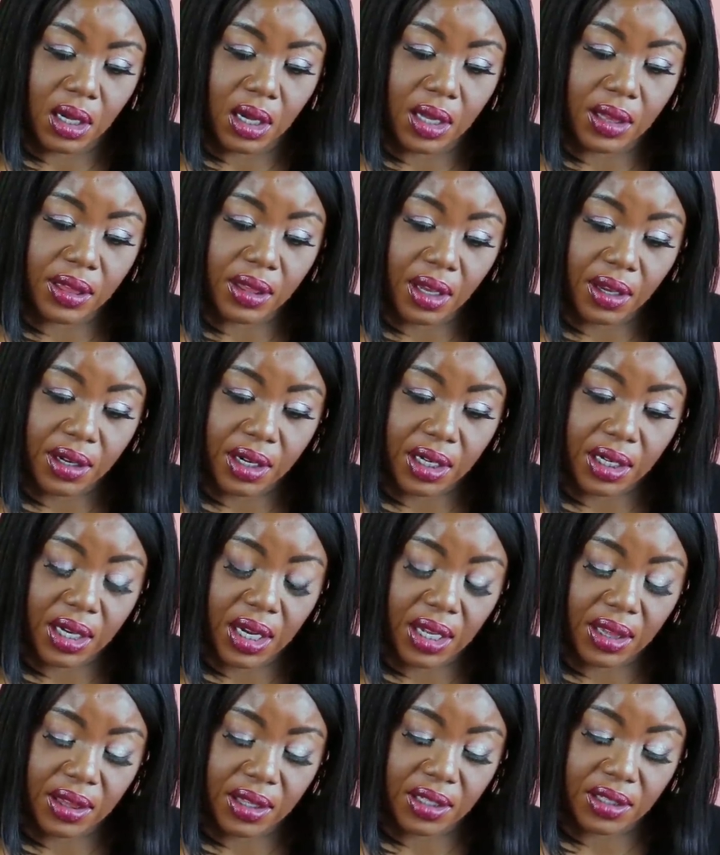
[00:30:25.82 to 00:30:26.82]
I thought I
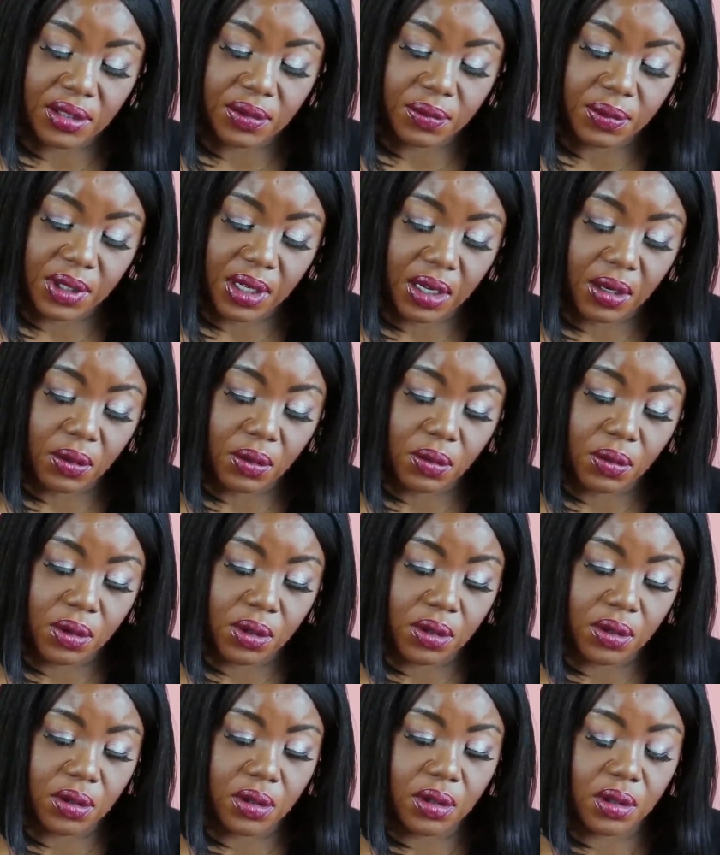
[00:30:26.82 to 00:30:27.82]
got this when I
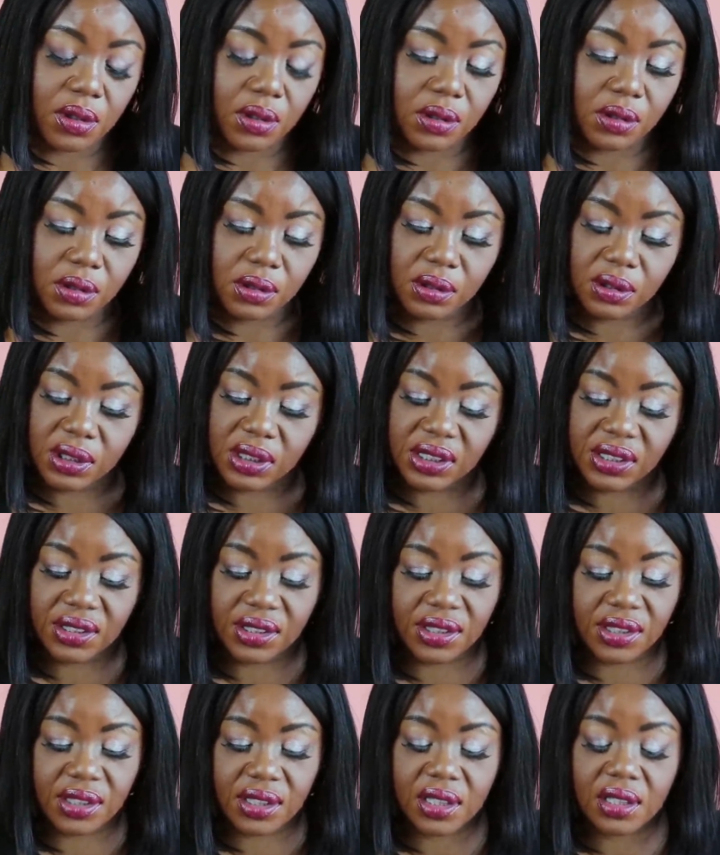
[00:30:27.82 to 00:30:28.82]
ordered. This
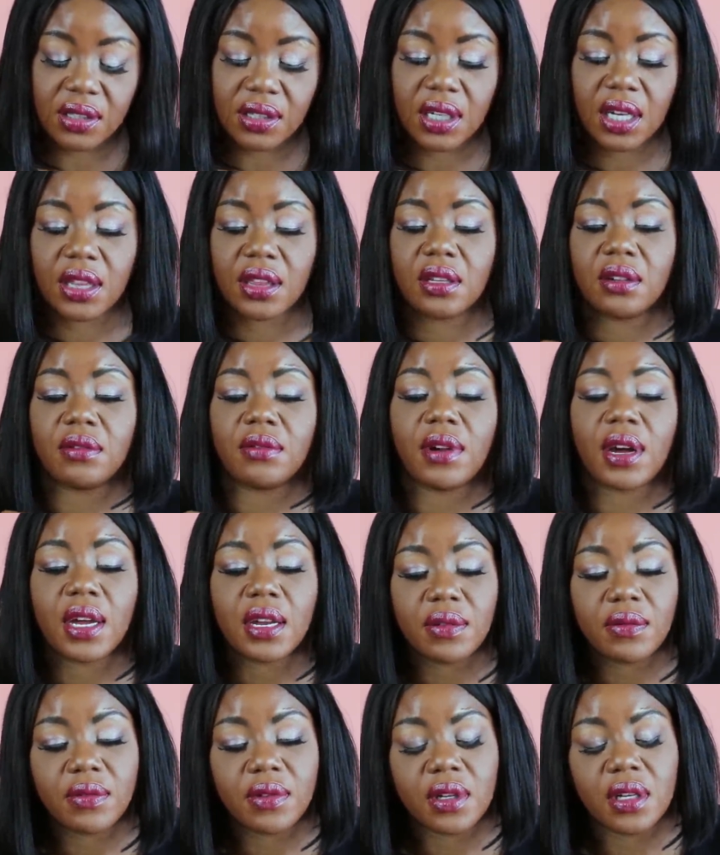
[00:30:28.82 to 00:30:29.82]
is still not the
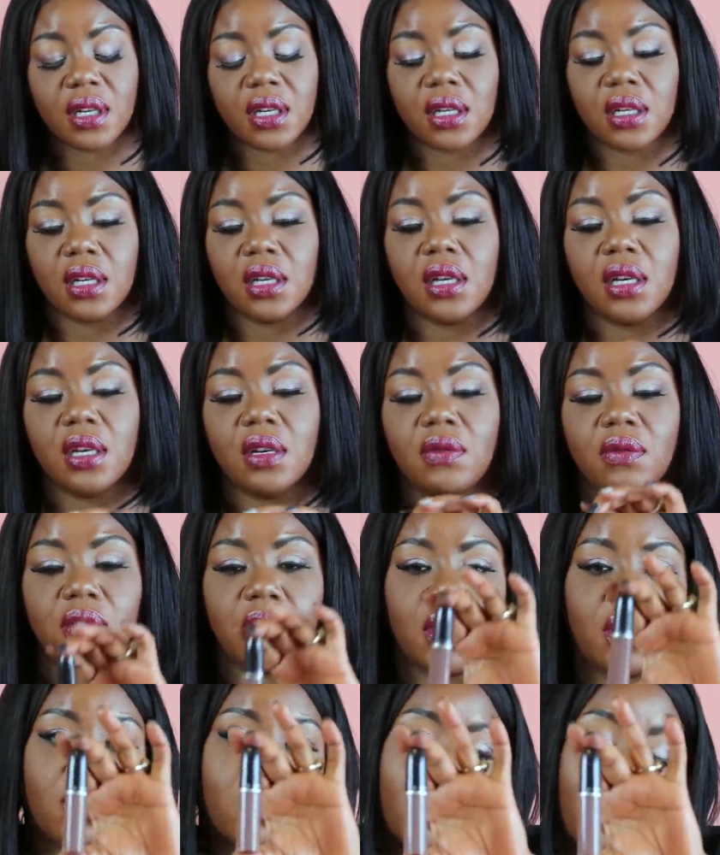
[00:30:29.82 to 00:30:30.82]
right one. When I